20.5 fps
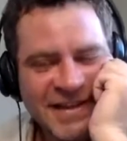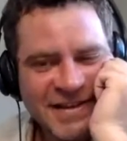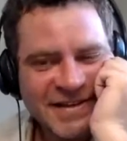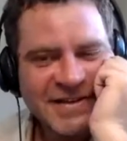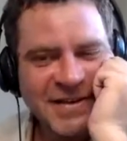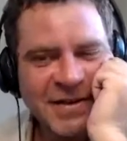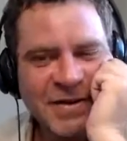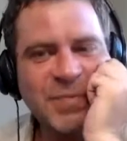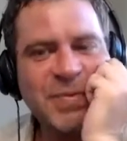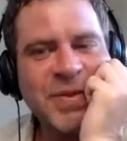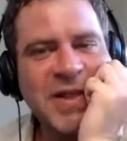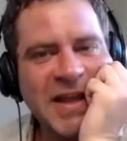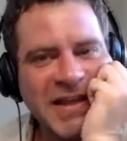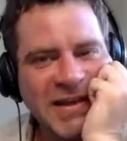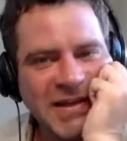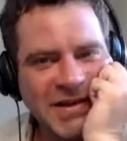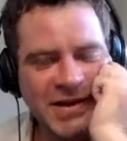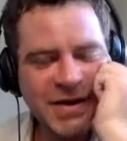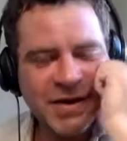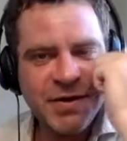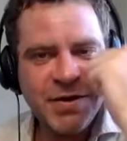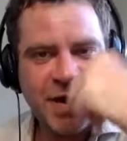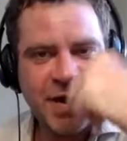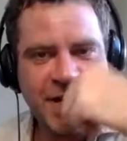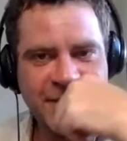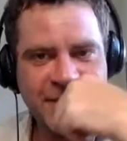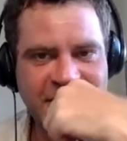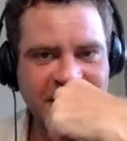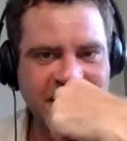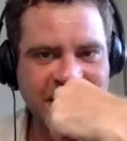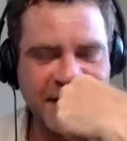So you play, you know, you
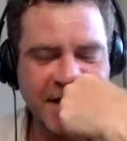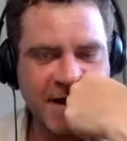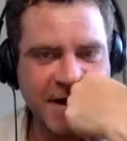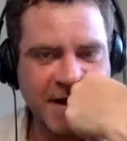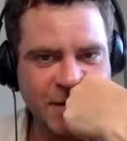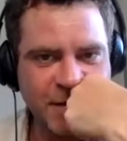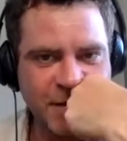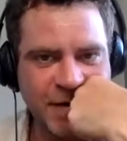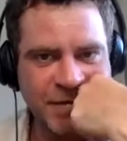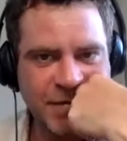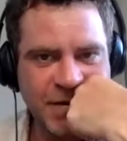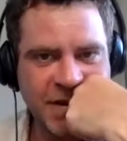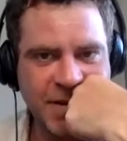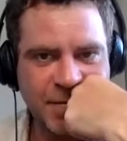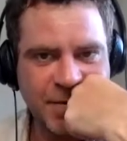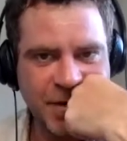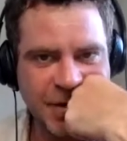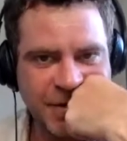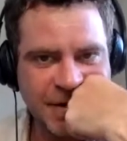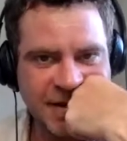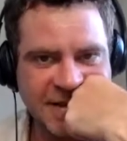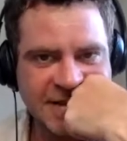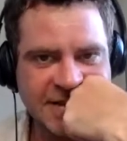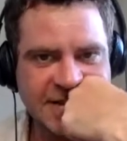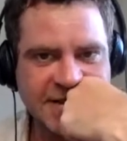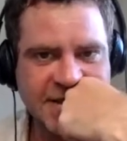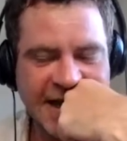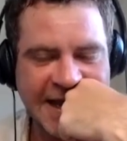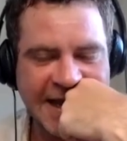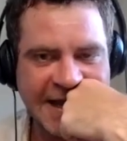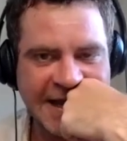have a, a career with the
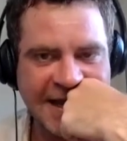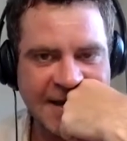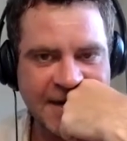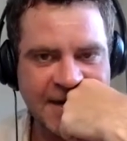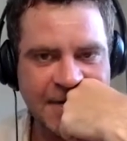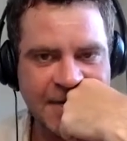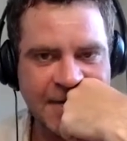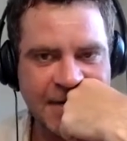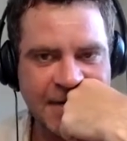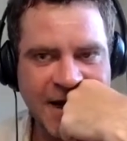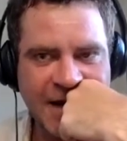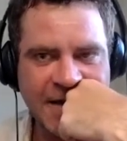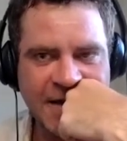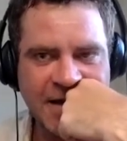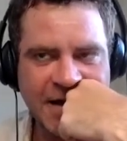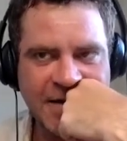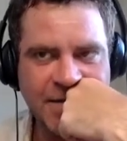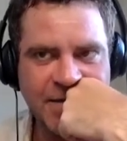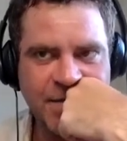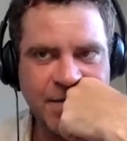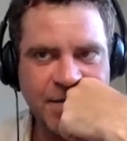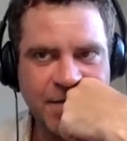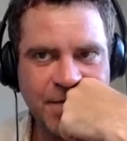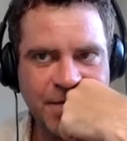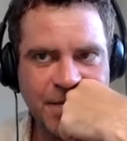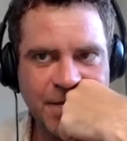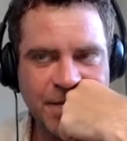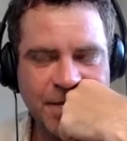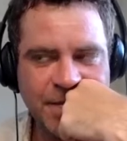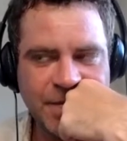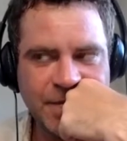Bruins, and I, I,
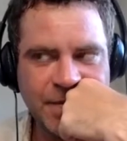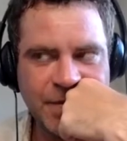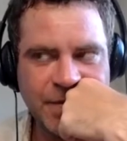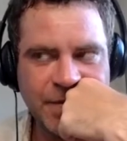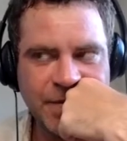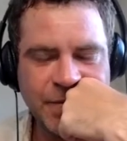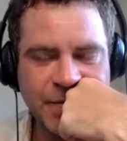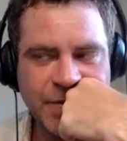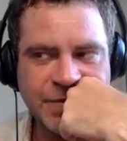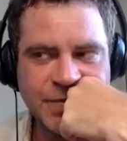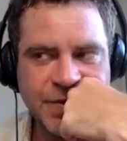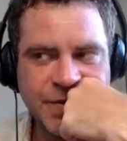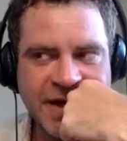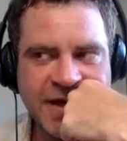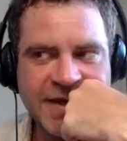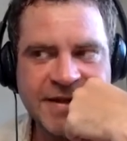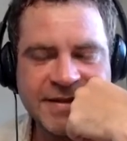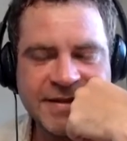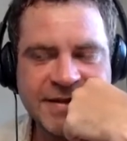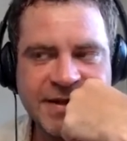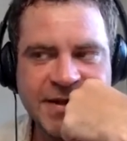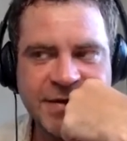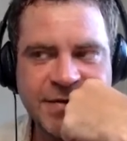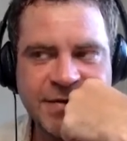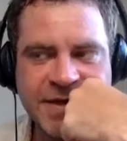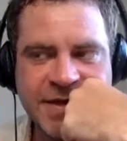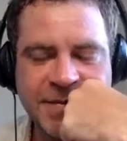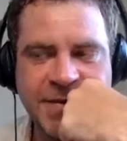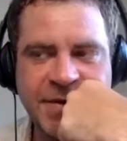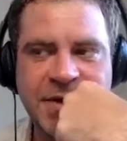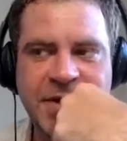was reading, you know,
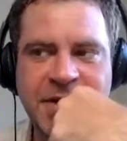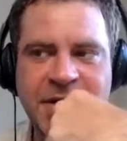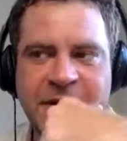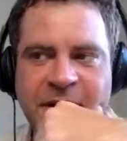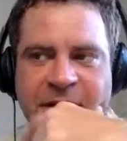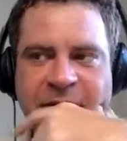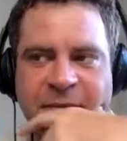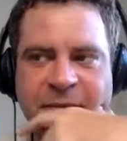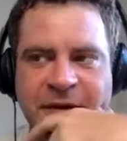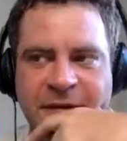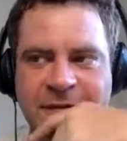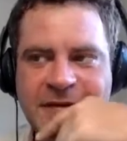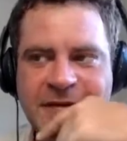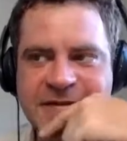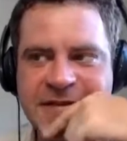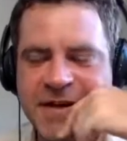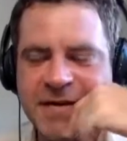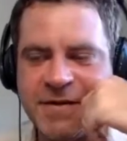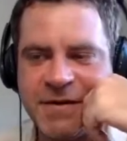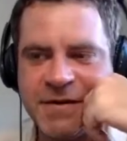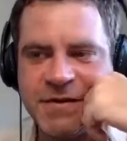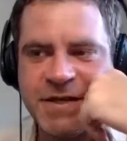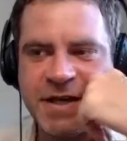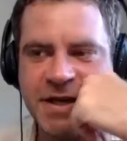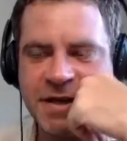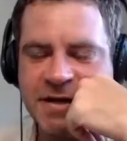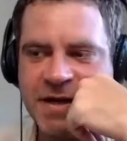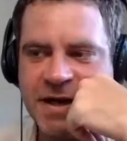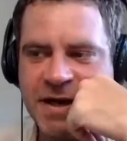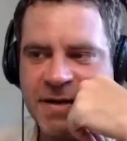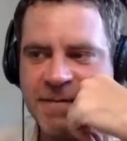some of the previous interviews that you
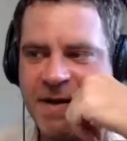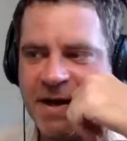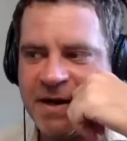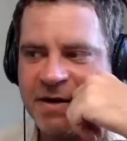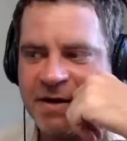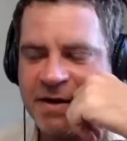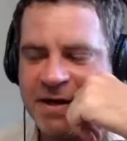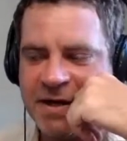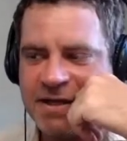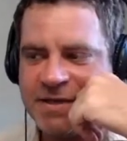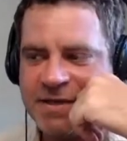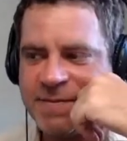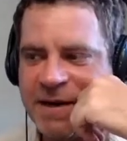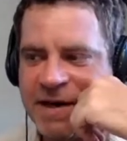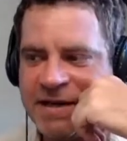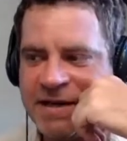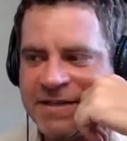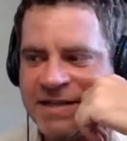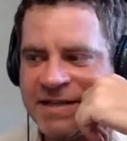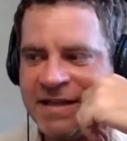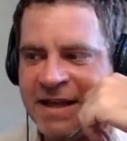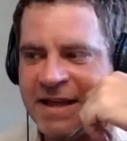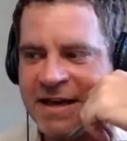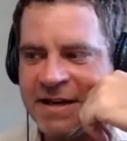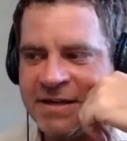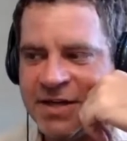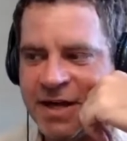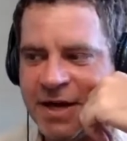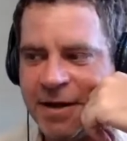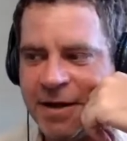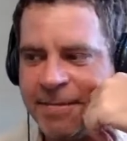had done about your experience in the
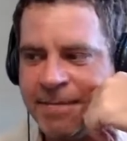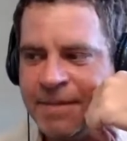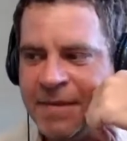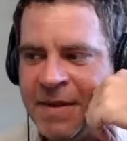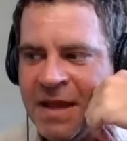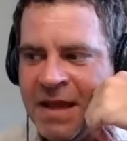NHL,